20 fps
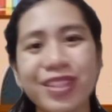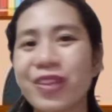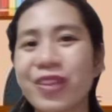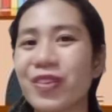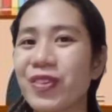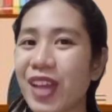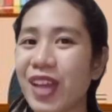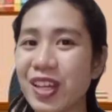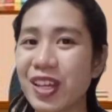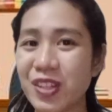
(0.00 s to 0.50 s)

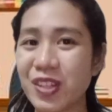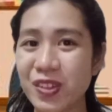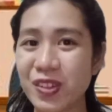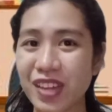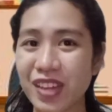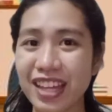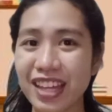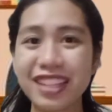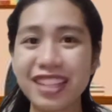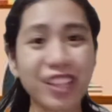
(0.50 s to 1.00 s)
Okay, do you
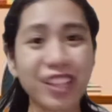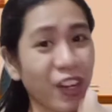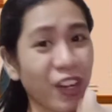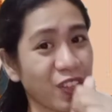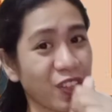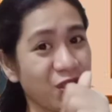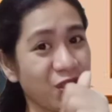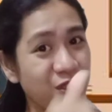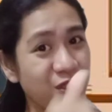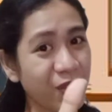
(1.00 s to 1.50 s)
get it? Are
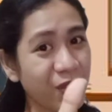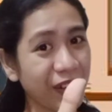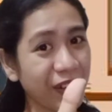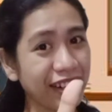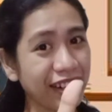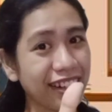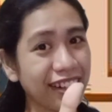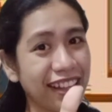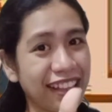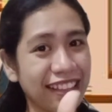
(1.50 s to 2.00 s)
you
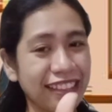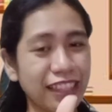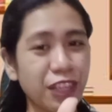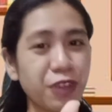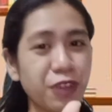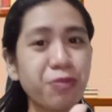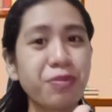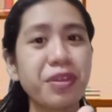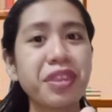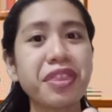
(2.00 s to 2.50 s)
sure?
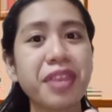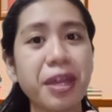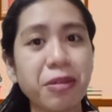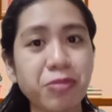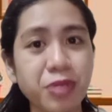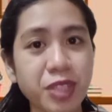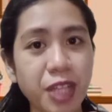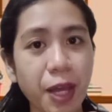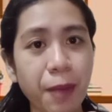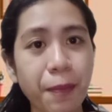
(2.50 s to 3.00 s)
Give me
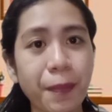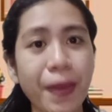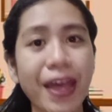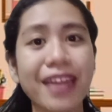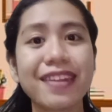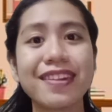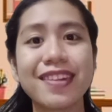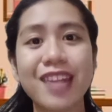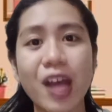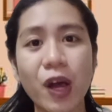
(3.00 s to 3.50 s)
thumbs up,
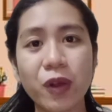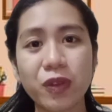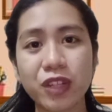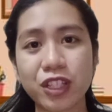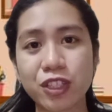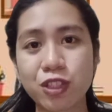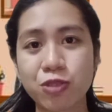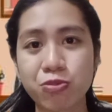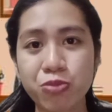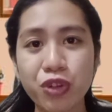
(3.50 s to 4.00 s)
and now
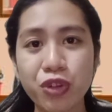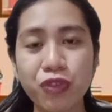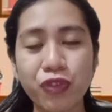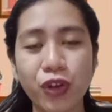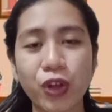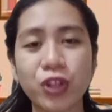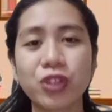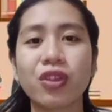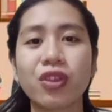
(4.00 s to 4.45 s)
let's move on